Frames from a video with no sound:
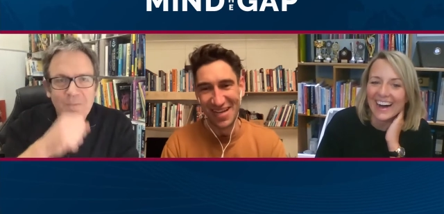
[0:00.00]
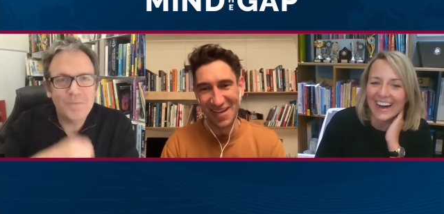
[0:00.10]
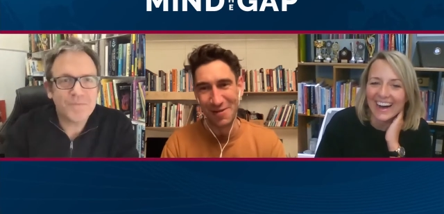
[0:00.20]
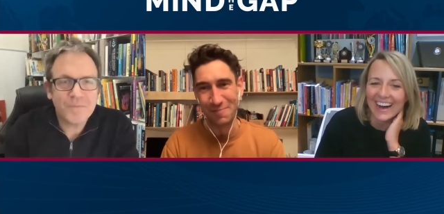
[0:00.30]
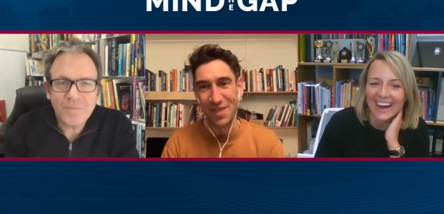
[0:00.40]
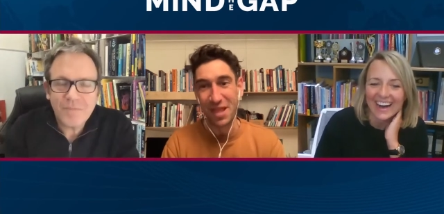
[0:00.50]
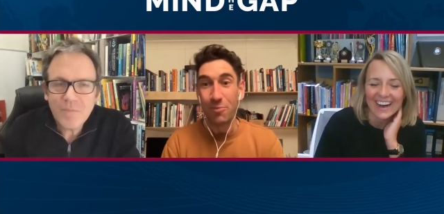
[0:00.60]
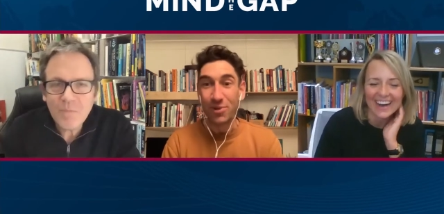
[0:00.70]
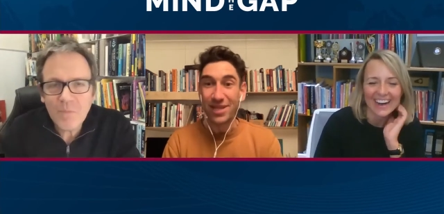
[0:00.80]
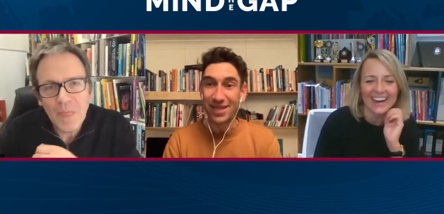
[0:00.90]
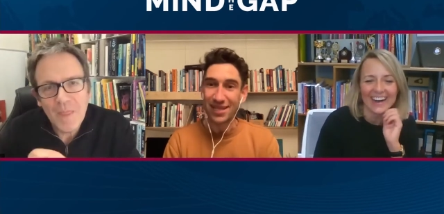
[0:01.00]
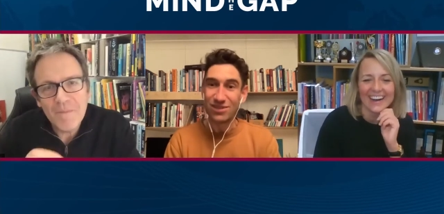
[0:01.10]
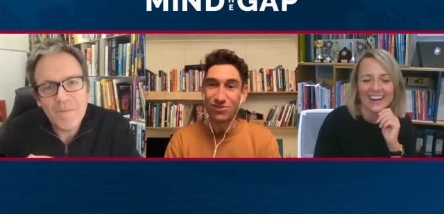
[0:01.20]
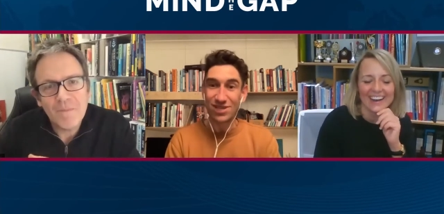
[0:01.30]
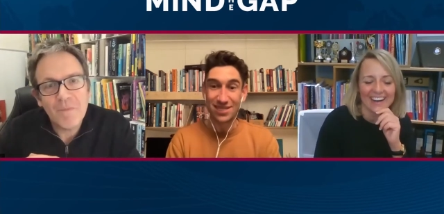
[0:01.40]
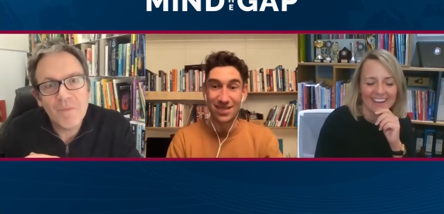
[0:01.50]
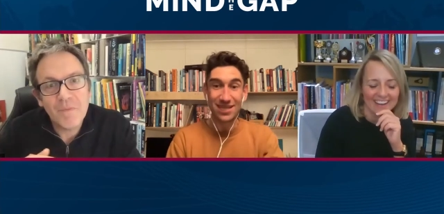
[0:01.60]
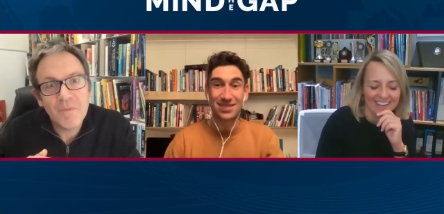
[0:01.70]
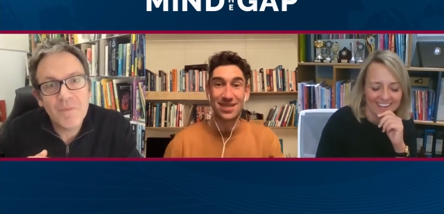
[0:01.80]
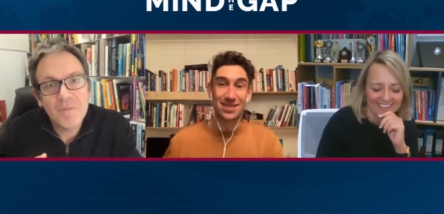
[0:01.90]
Speaker 1: um, but the interesting thing
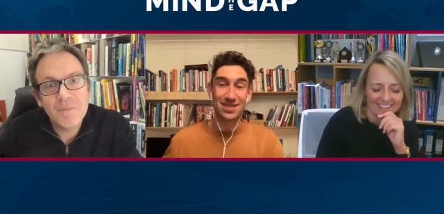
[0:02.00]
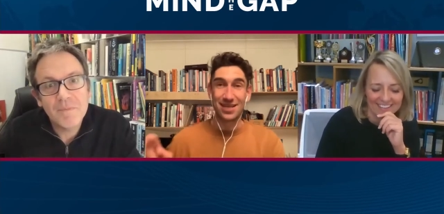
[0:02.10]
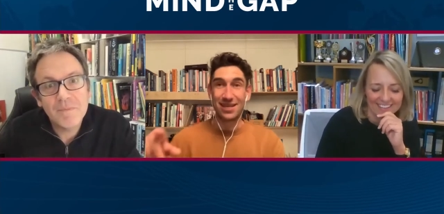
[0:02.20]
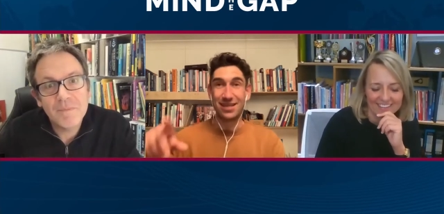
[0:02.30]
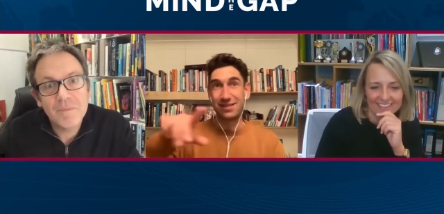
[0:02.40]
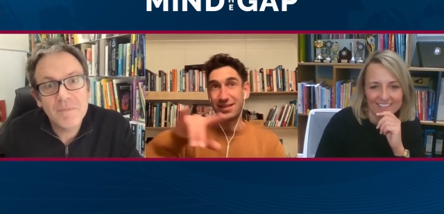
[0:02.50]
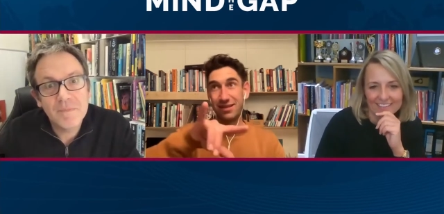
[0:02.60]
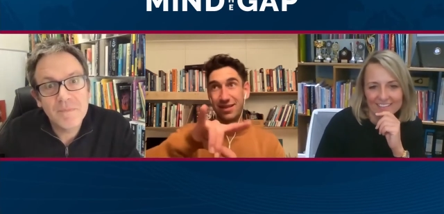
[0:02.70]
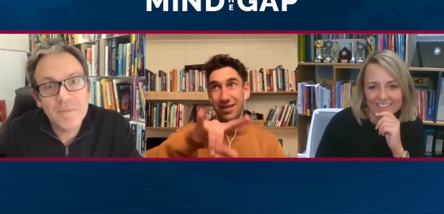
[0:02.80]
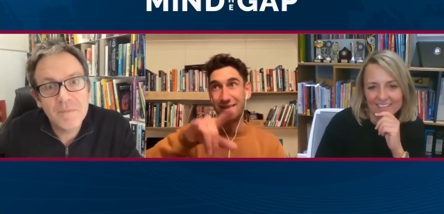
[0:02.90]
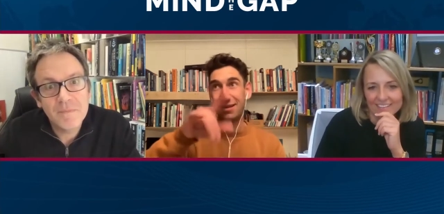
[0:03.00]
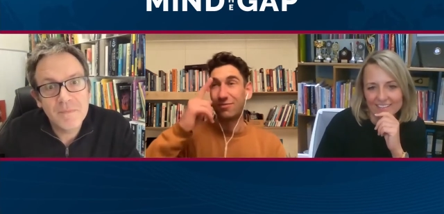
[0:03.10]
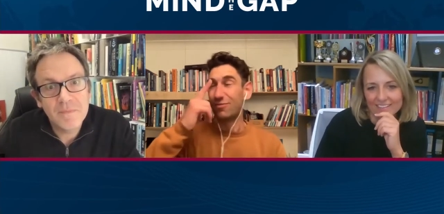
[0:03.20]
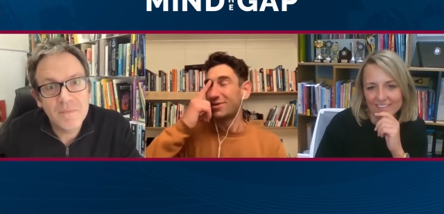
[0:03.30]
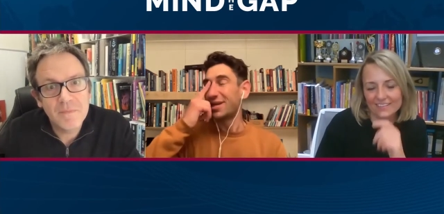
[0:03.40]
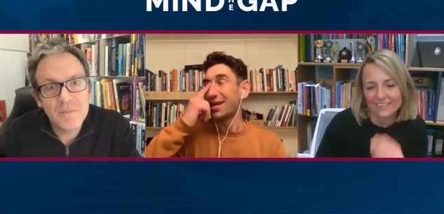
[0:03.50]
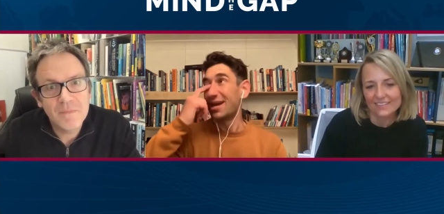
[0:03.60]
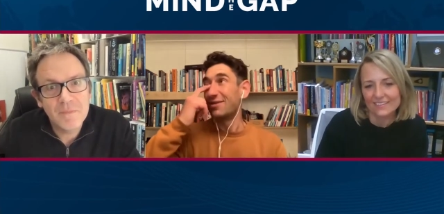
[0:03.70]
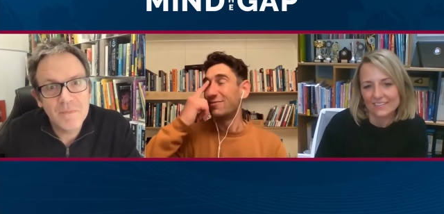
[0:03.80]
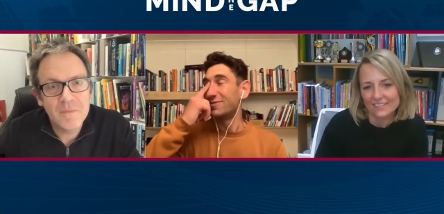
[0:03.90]
is that the, the what that kind
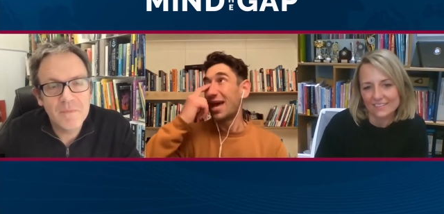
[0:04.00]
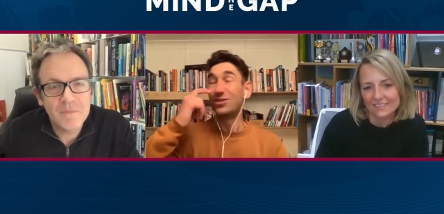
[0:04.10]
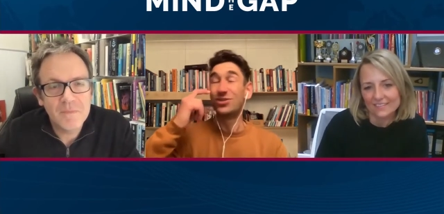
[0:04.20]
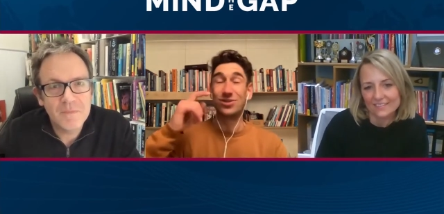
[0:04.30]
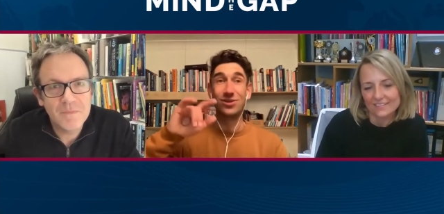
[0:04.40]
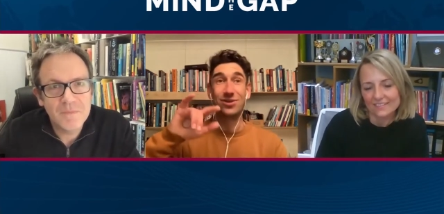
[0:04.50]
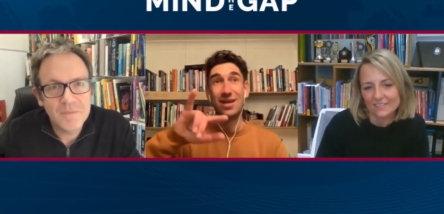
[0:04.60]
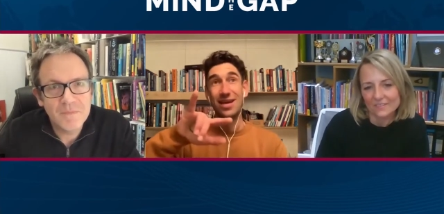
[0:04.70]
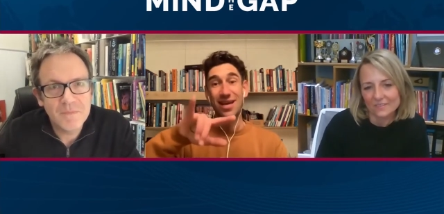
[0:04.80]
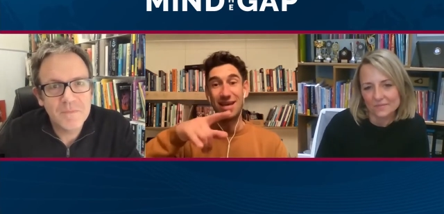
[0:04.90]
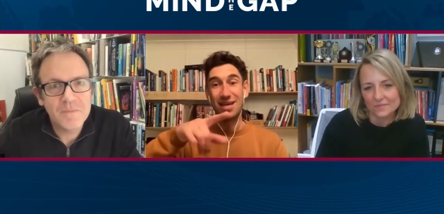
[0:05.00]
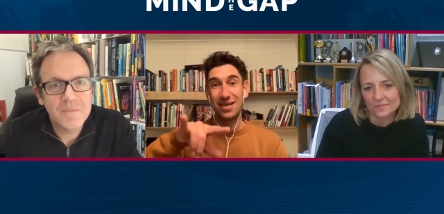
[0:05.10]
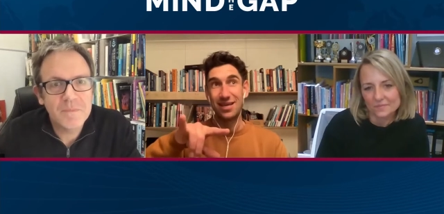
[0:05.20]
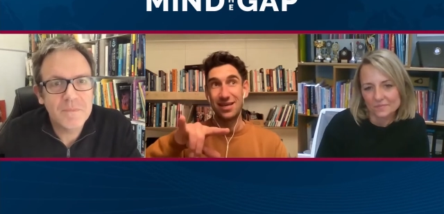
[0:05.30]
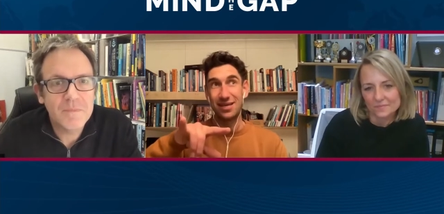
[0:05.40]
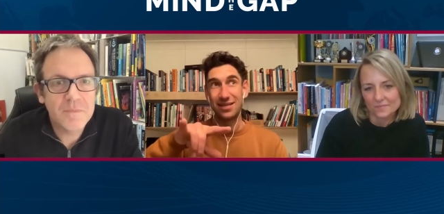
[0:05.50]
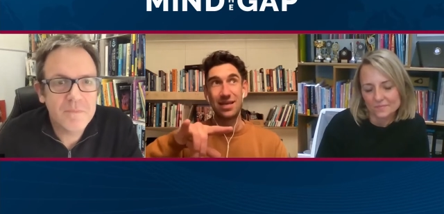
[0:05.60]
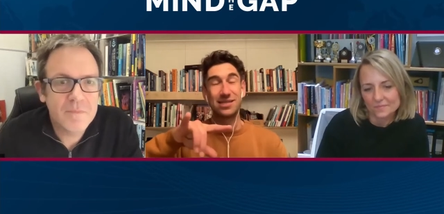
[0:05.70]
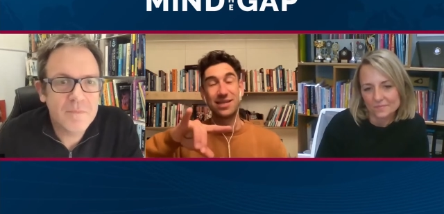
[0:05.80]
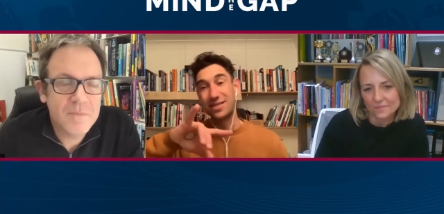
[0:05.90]
of tells you it
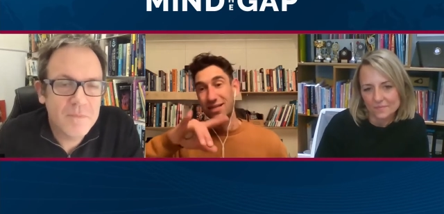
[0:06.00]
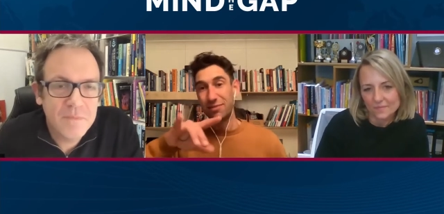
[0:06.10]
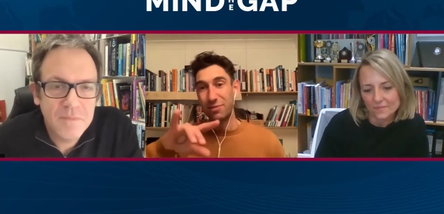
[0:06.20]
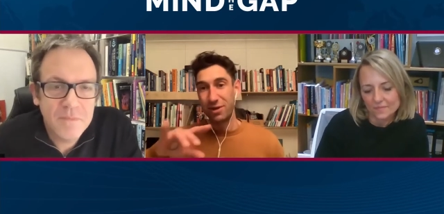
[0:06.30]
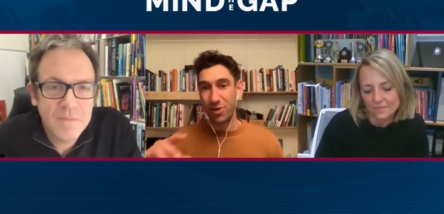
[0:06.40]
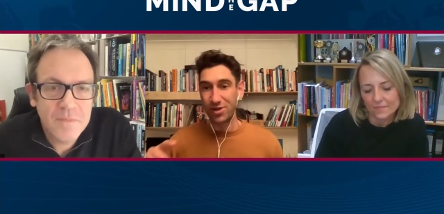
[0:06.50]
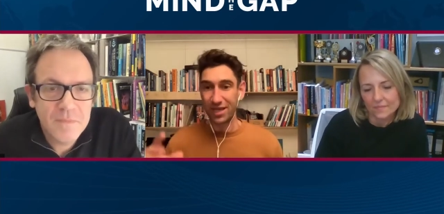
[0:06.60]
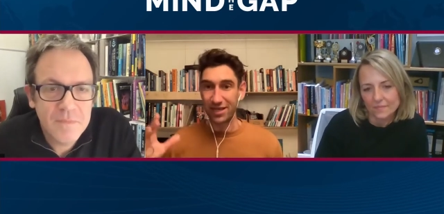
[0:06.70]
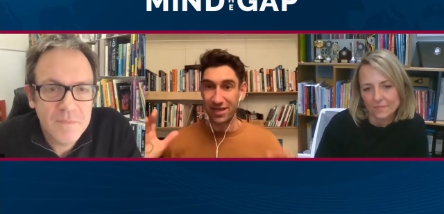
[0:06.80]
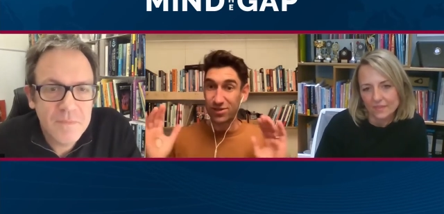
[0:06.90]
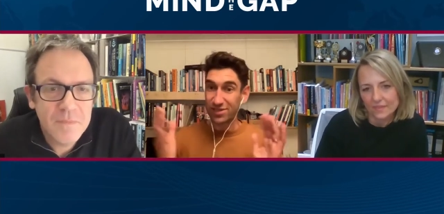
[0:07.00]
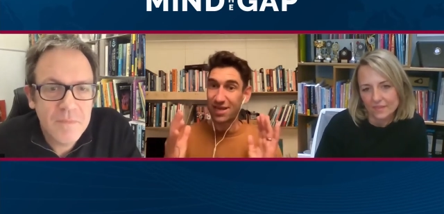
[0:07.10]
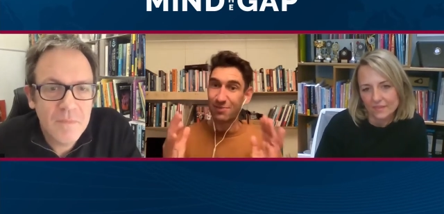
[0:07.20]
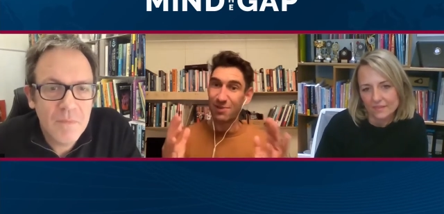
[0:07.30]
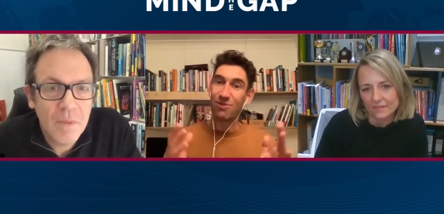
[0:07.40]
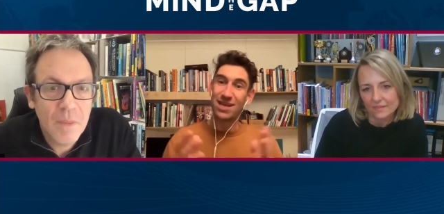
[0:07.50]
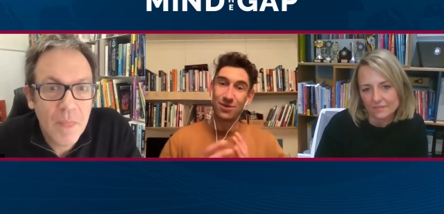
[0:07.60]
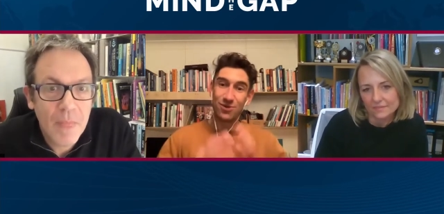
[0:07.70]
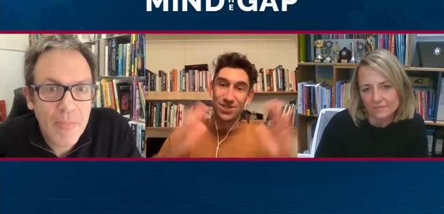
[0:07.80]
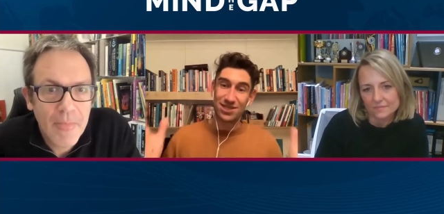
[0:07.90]
is, is a little bit about like the other side of my writing,
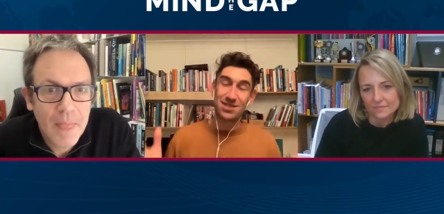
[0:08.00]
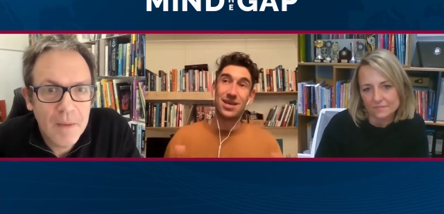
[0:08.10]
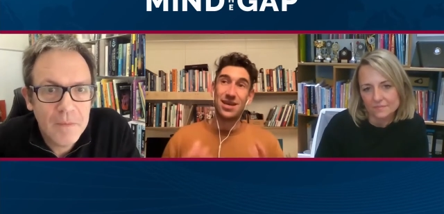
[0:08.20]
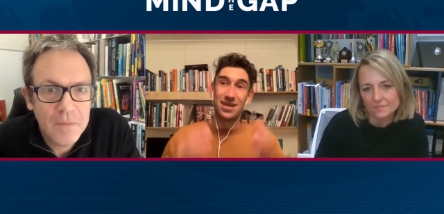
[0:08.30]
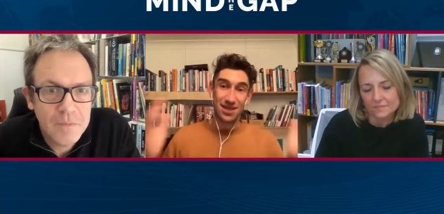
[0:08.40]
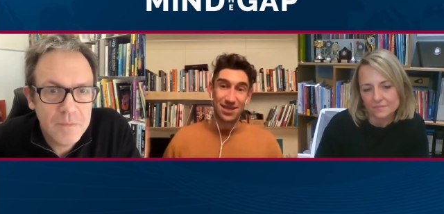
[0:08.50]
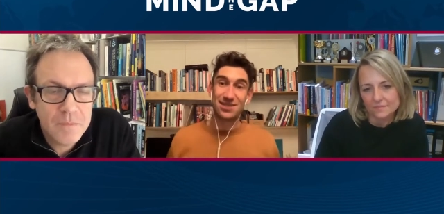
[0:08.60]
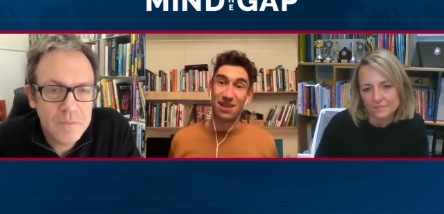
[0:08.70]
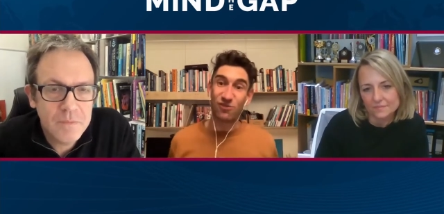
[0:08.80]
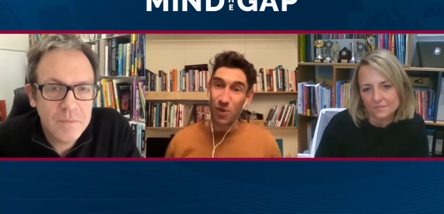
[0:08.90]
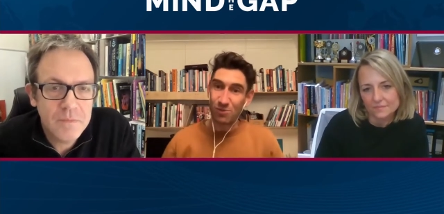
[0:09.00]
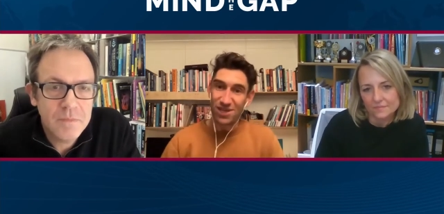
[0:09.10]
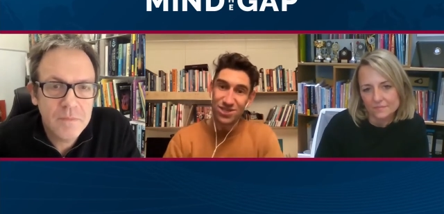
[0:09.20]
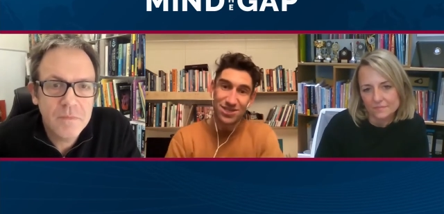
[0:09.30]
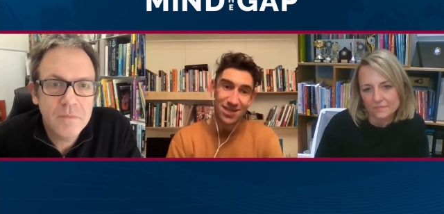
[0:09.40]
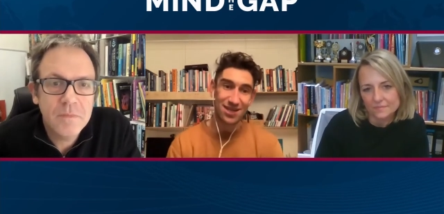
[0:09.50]
which is that it's self-published.